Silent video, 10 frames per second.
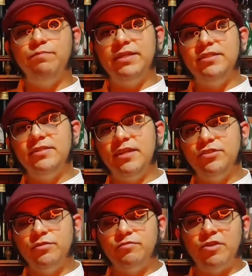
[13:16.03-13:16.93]
Please
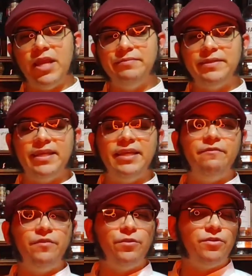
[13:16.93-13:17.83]
hit subscribe
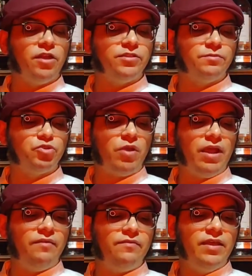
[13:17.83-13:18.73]
if you're not
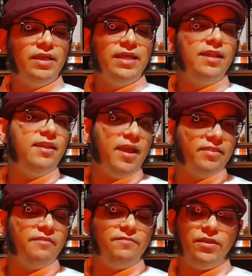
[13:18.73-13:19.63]
subscribed.
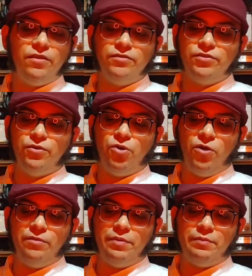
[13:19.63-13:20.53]
Like the video so
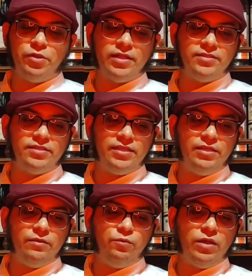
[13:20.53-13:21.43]
other people can
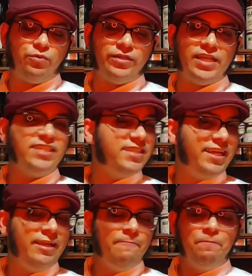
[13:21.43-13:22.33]
see what we're
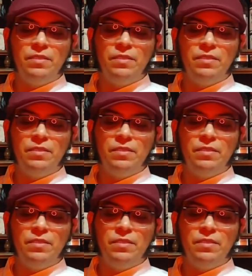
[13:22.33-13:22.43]
tasting.